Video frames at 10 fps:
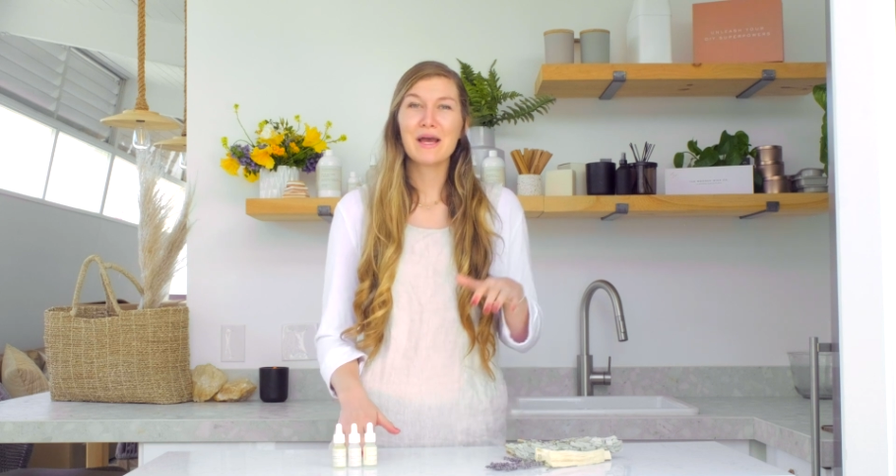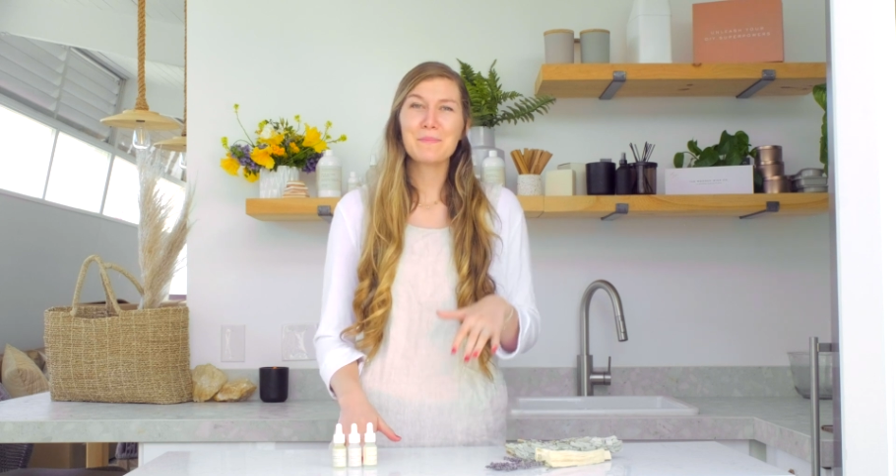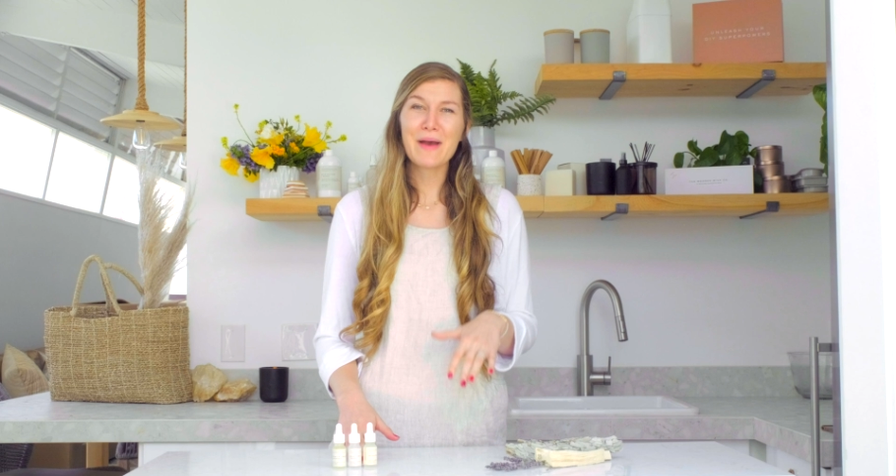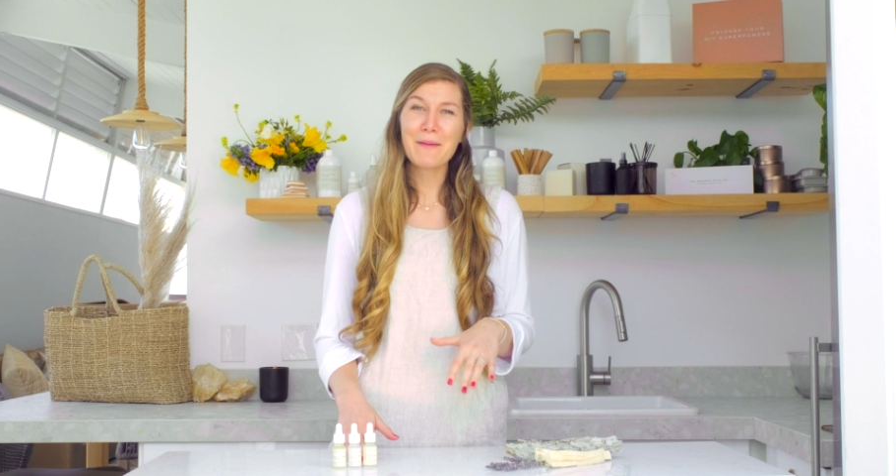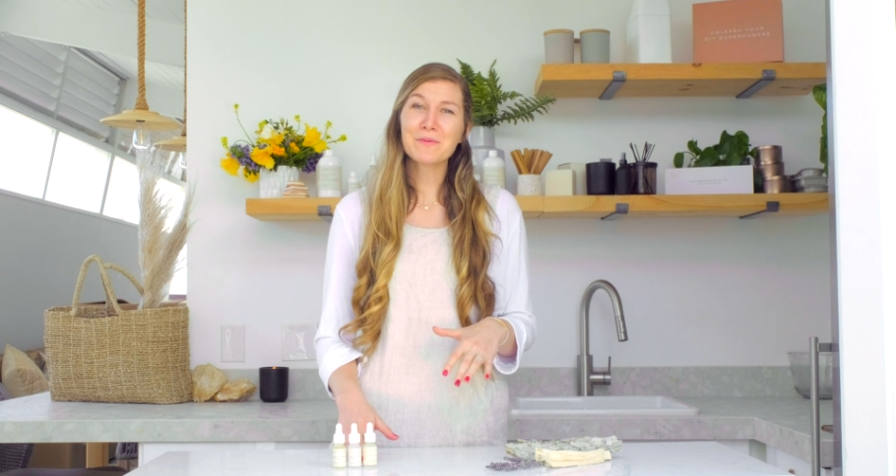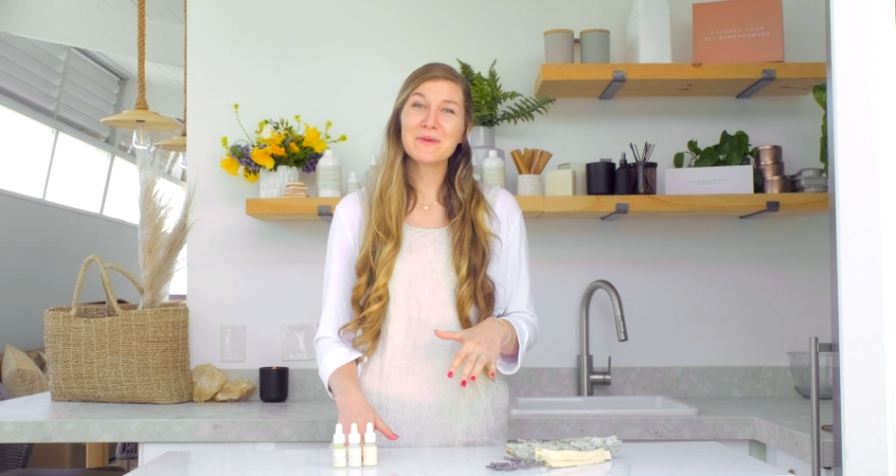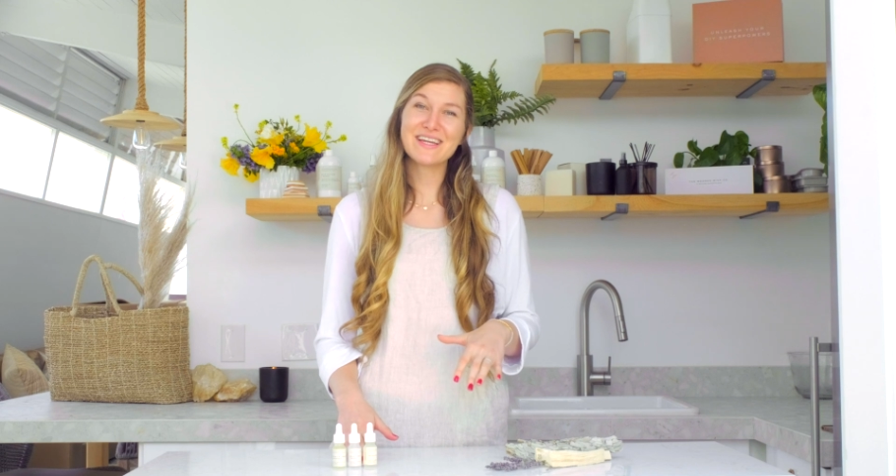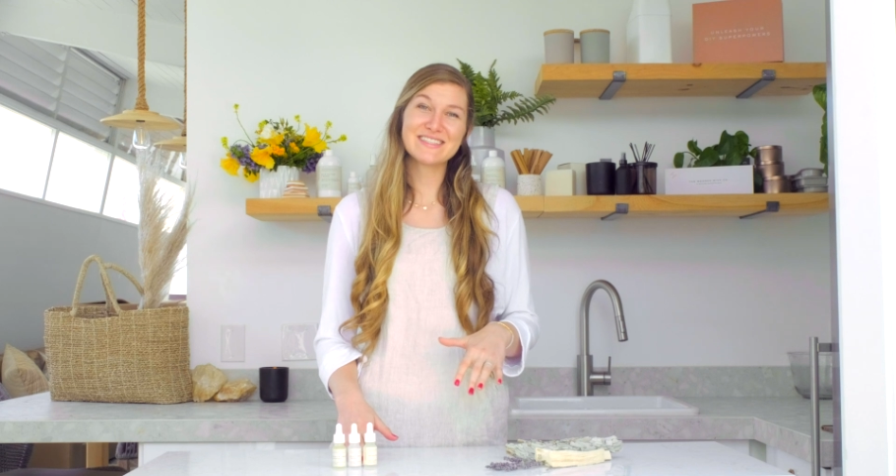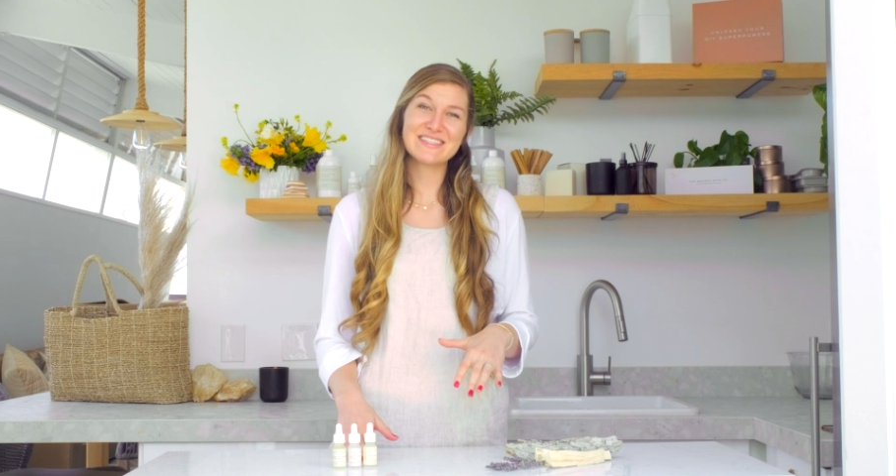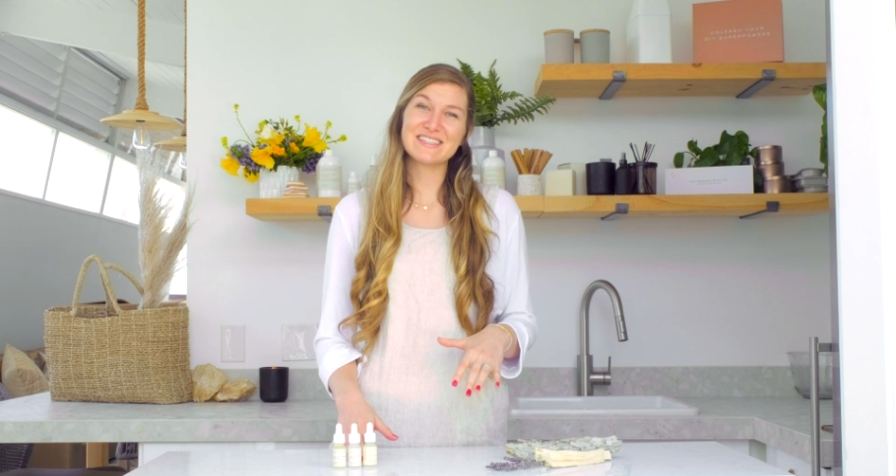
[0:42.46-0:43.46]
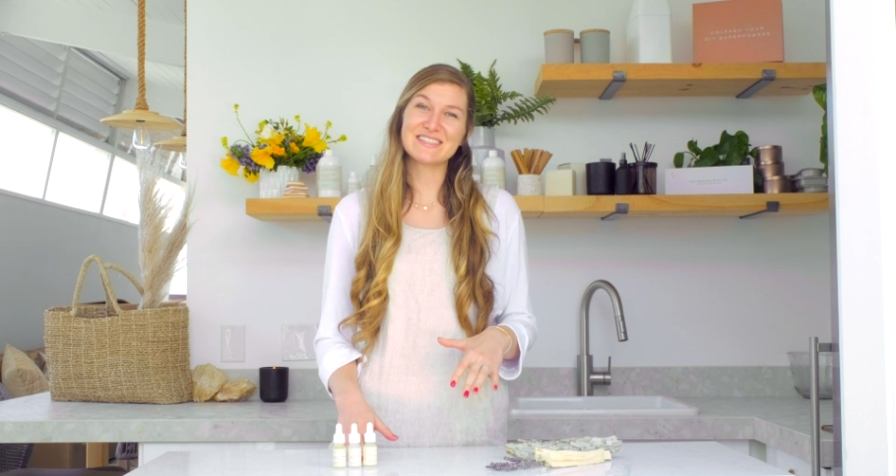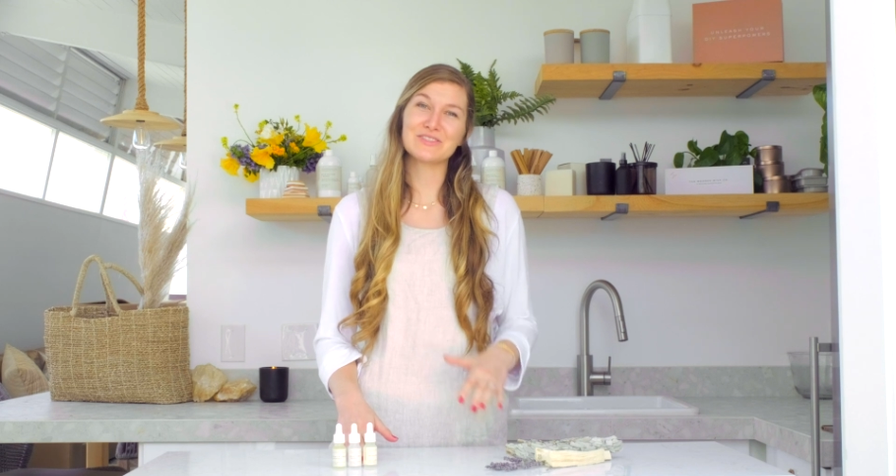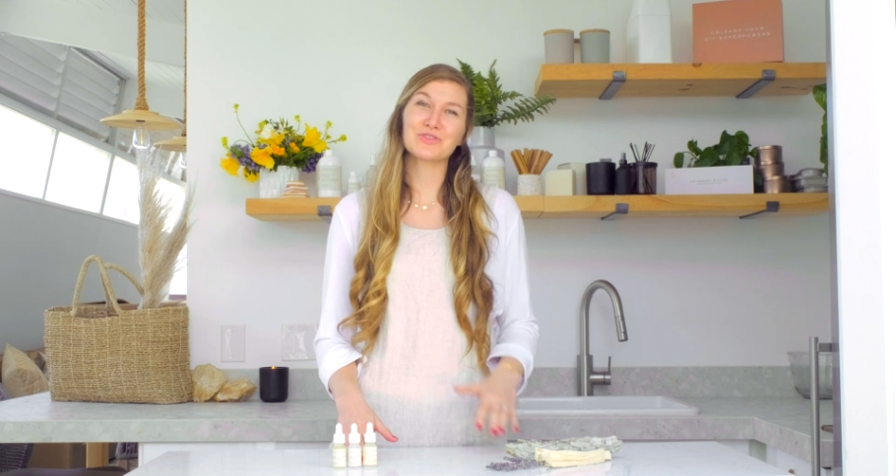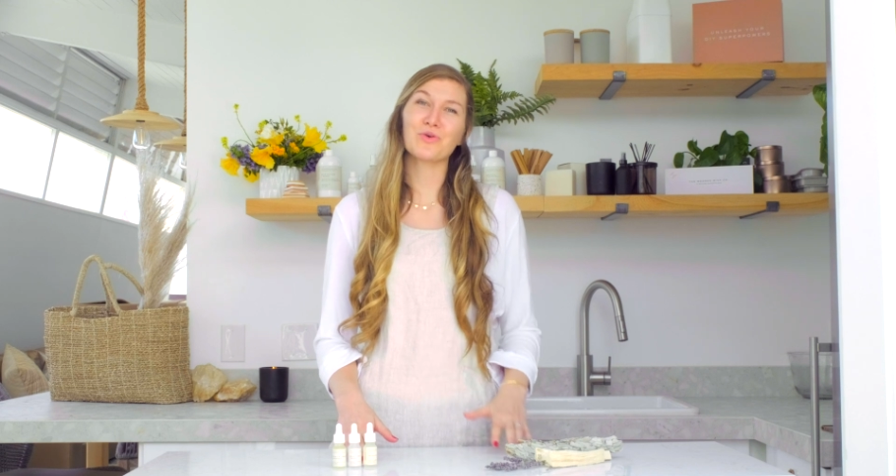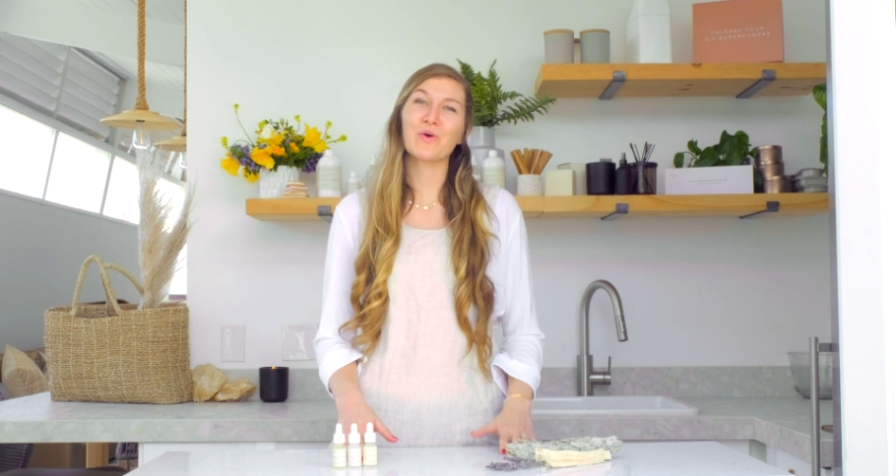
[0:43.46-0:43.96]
Peppermint is an essential